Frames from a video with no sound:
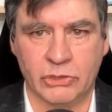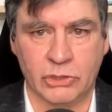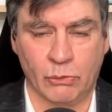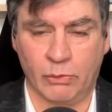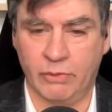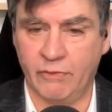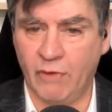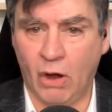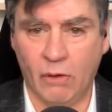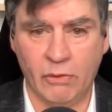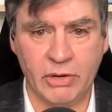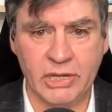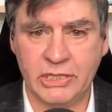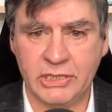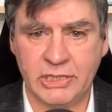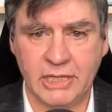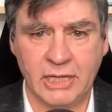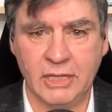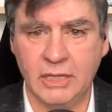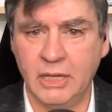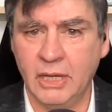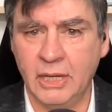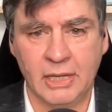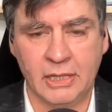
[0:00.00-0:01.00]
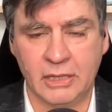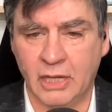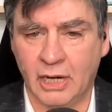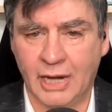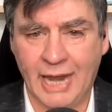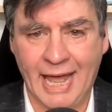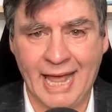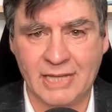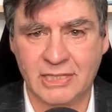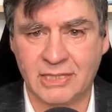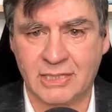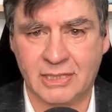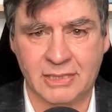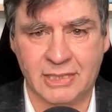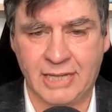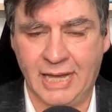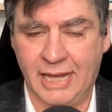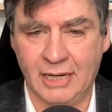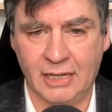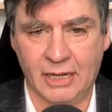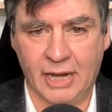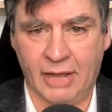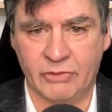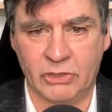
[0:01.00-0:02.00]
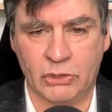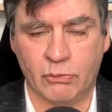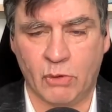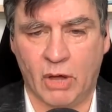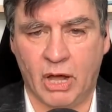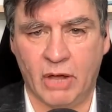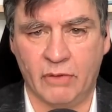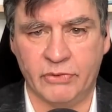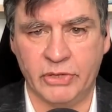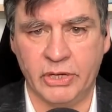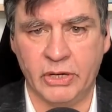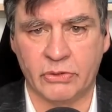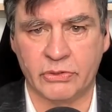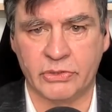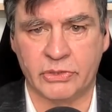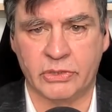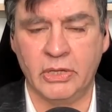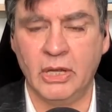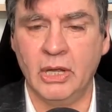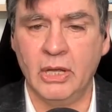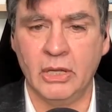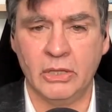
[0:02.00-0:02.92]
So we've already seen in the last 10, 11, 12 years,